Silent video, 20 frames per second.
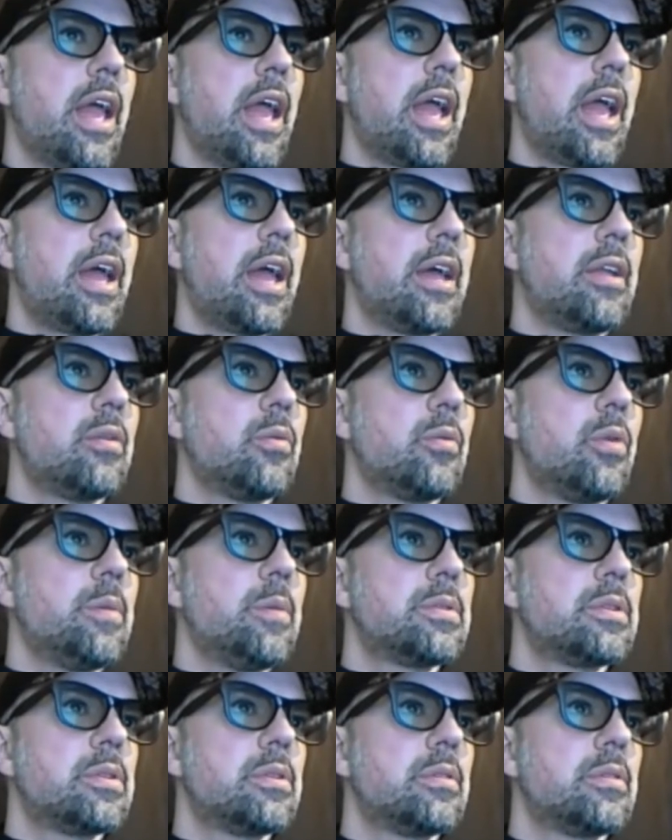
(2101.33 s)
And
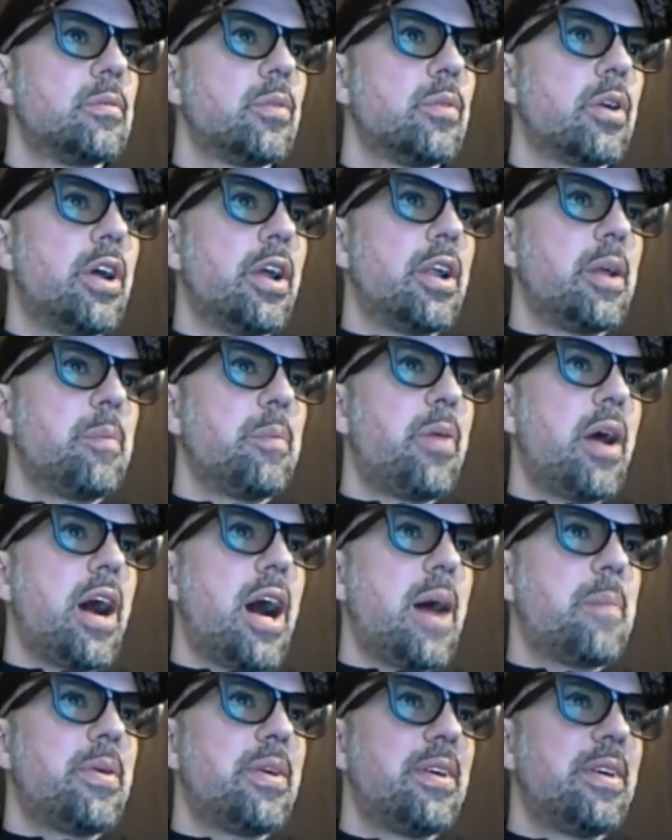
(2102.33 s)
whoops, we're going to
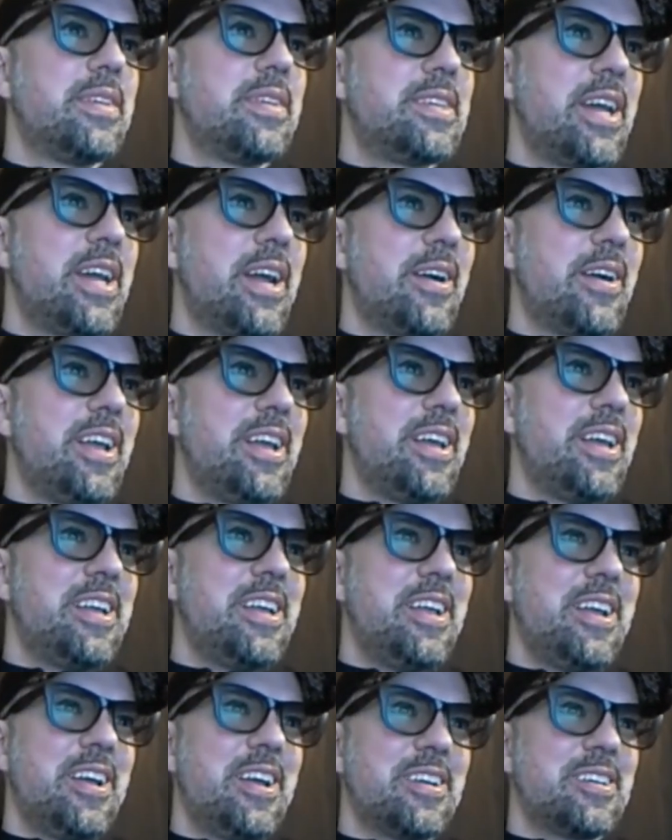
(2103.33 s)
pop Terry in
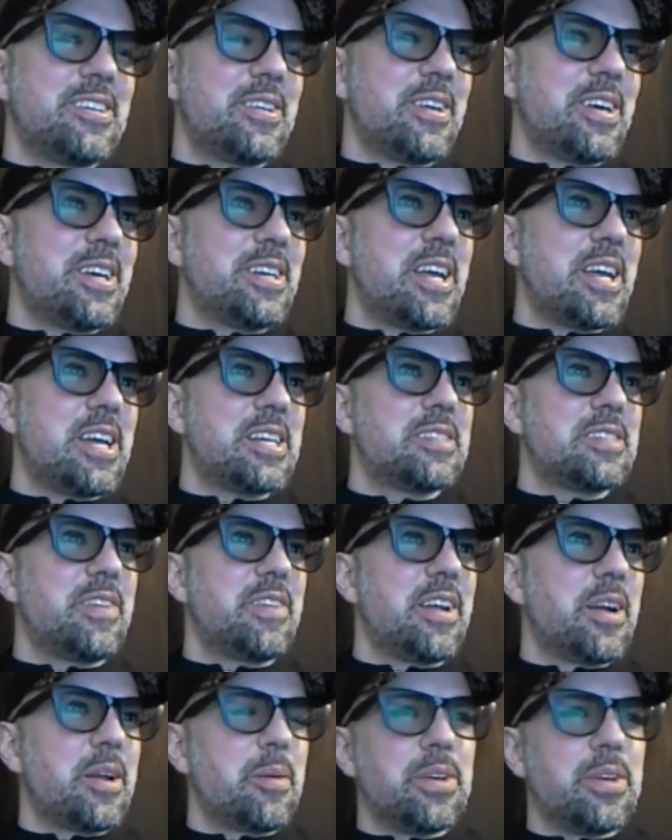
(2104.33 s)
here into our test
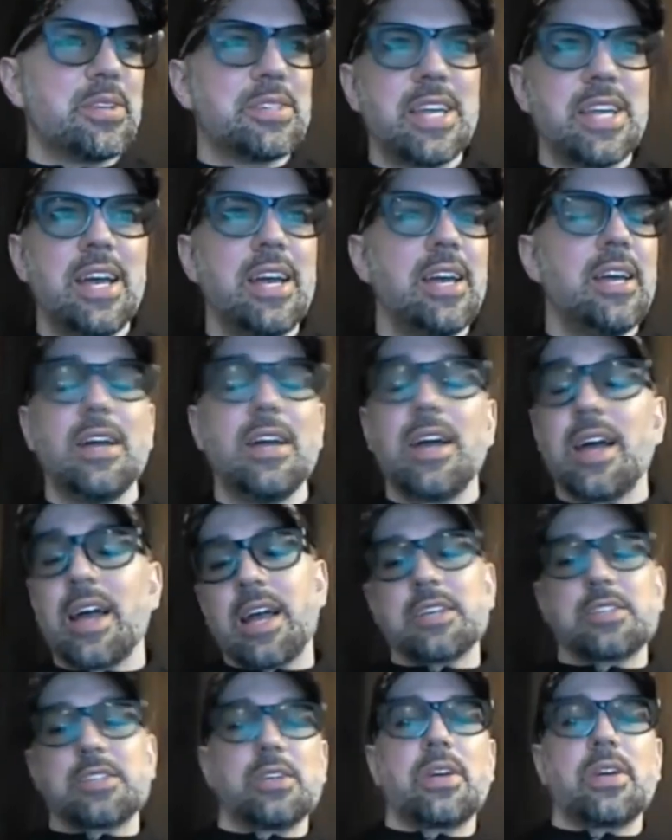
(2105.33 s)
variables. I
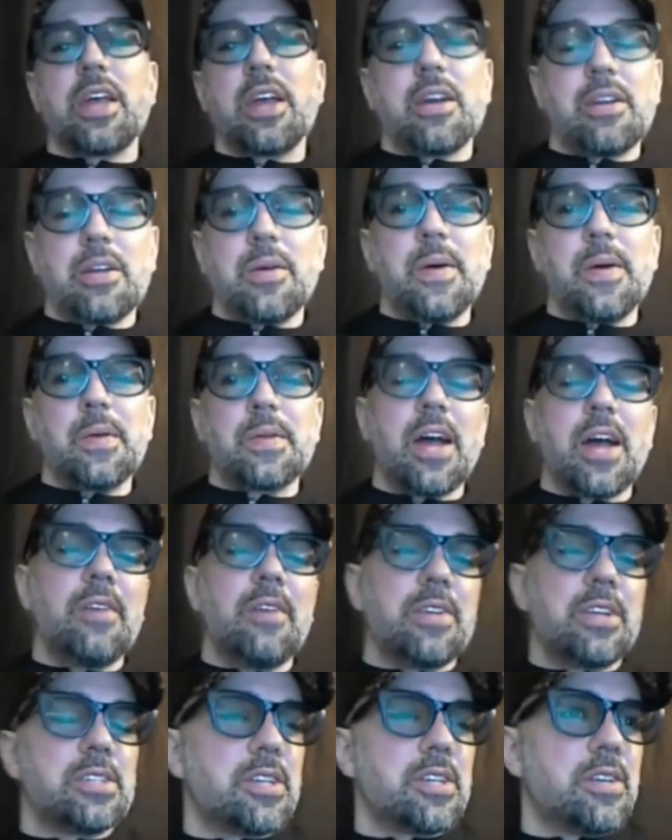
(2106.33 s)
got so carried away with
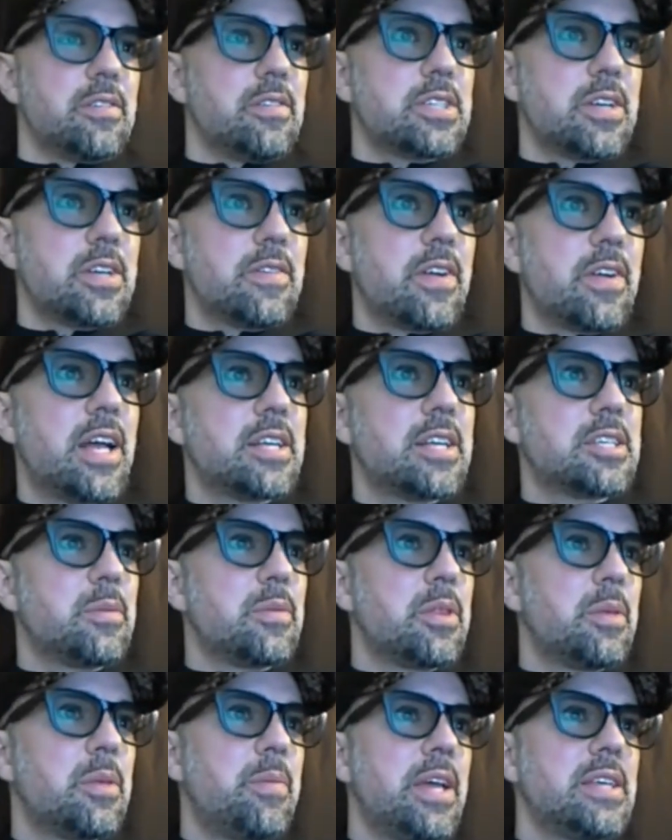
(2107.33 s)
confidence intervals, I forgot some
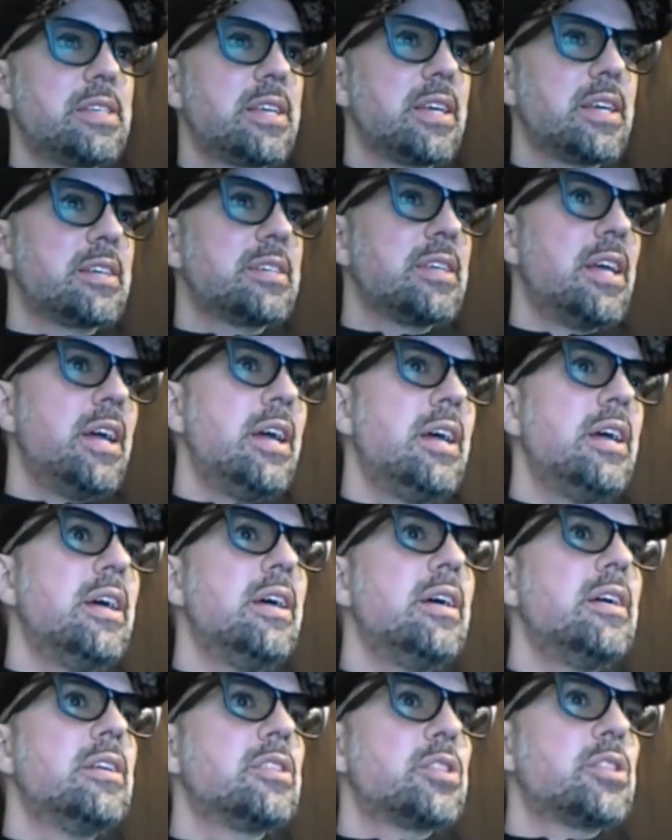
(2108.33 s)
of the basics.
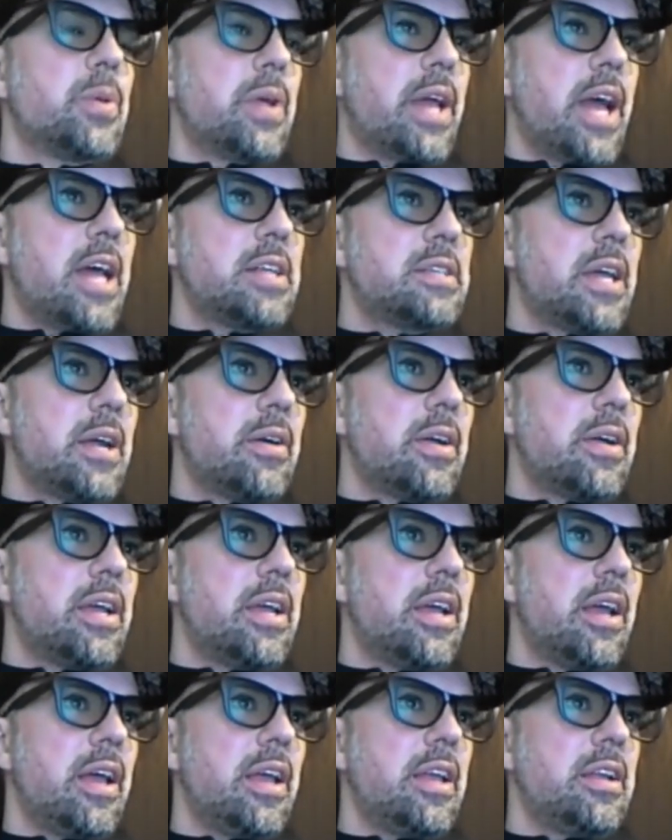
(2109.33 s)
So we got
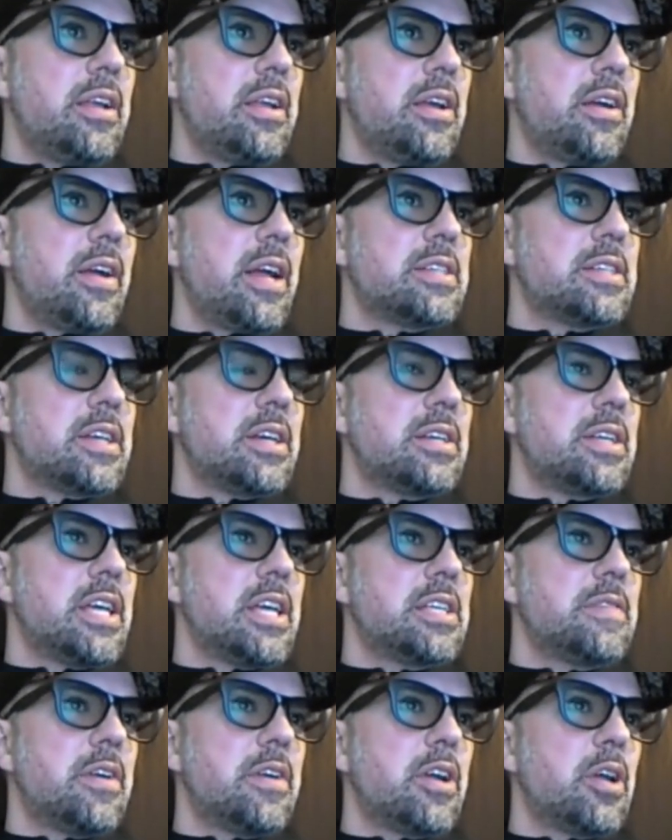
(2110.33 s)
Terry in here as our
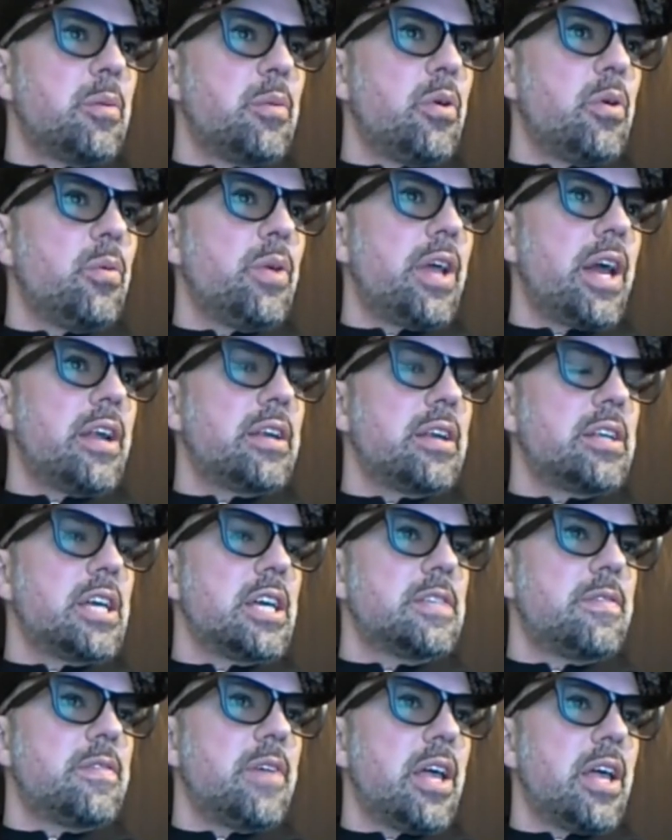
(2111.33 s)
test variable. We got our
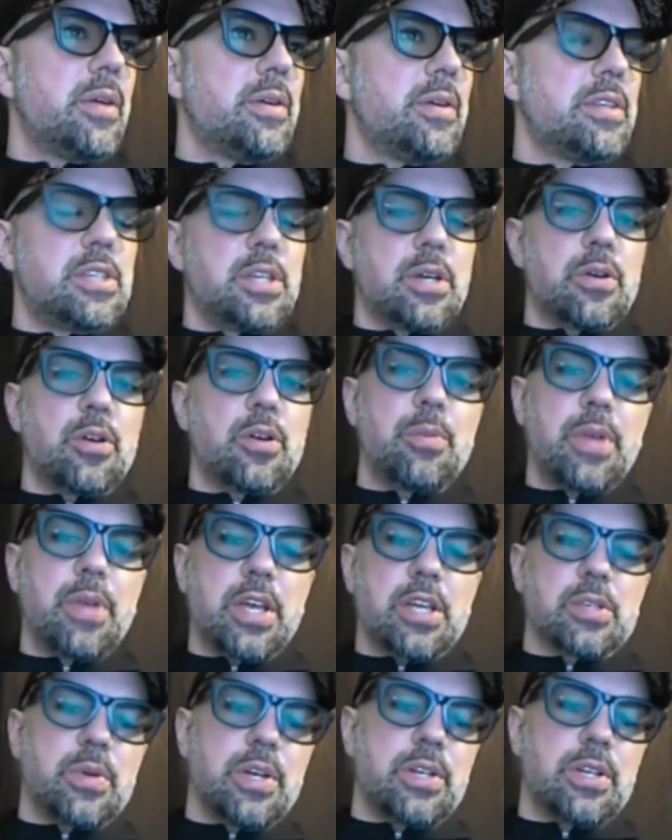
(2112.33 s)
test value at 0
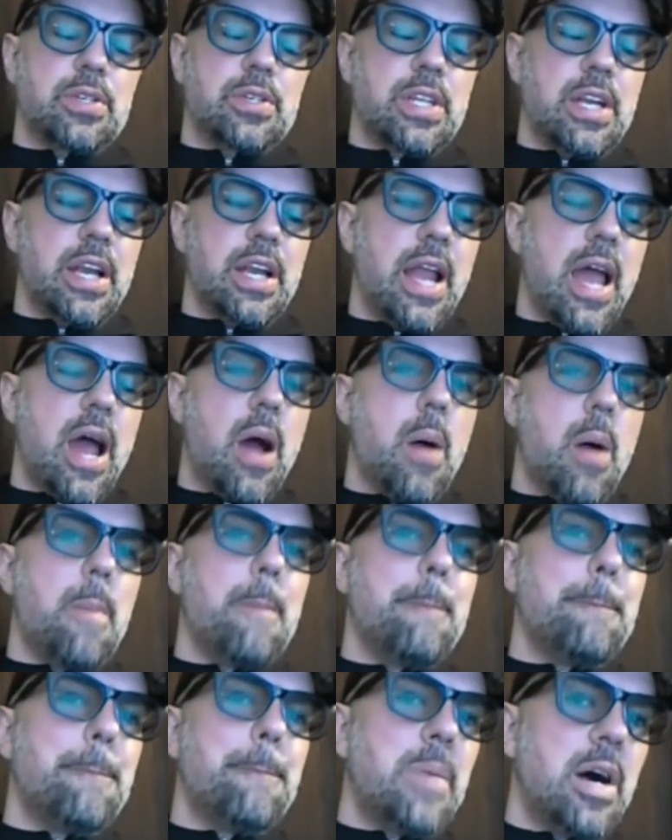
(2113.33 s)
because we're interested in how
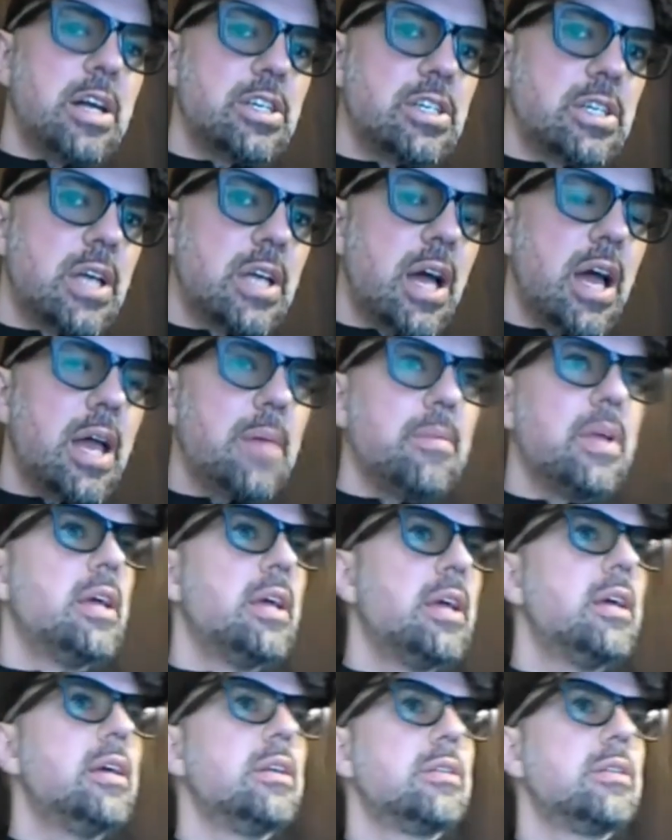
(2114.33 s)
much time
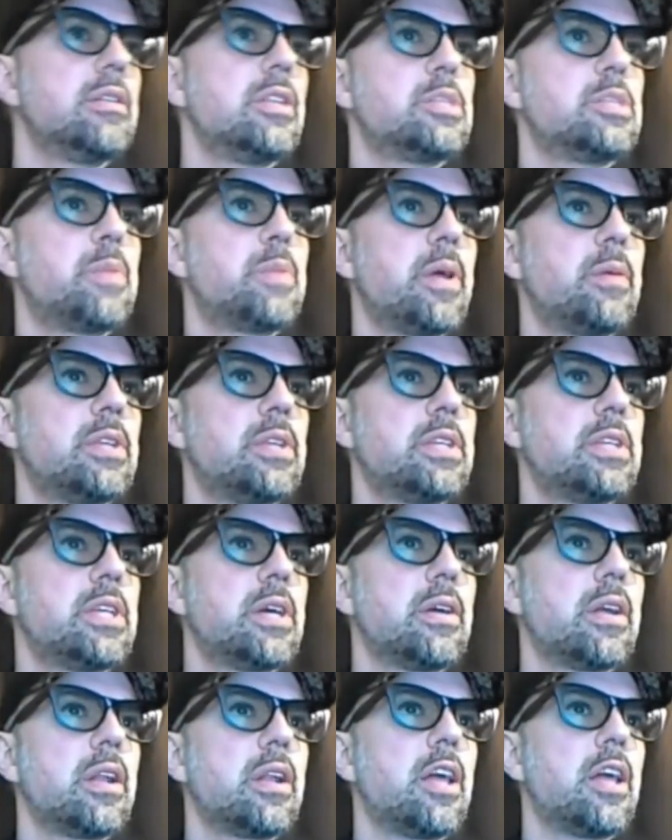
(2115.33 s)
do they spend with the
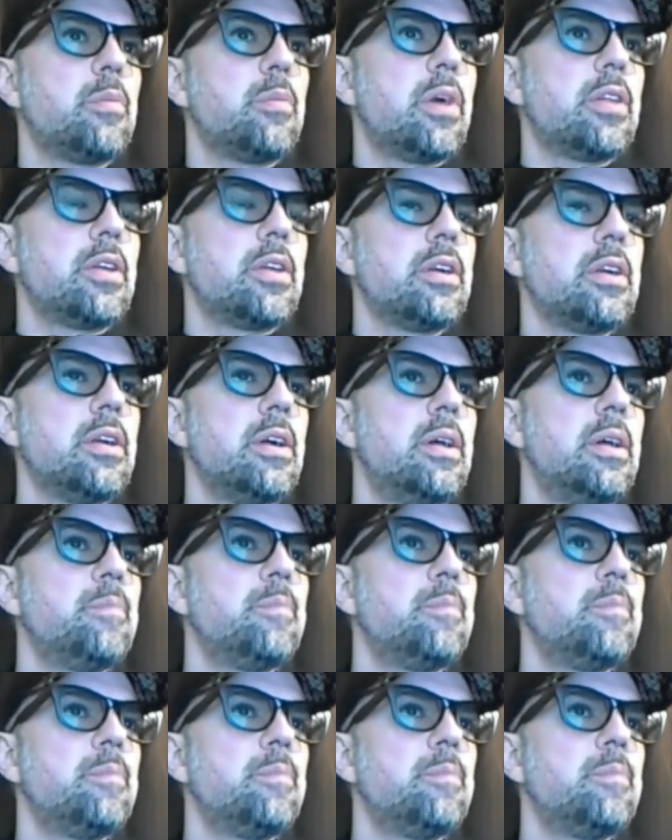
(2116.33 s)
terry cloth mother.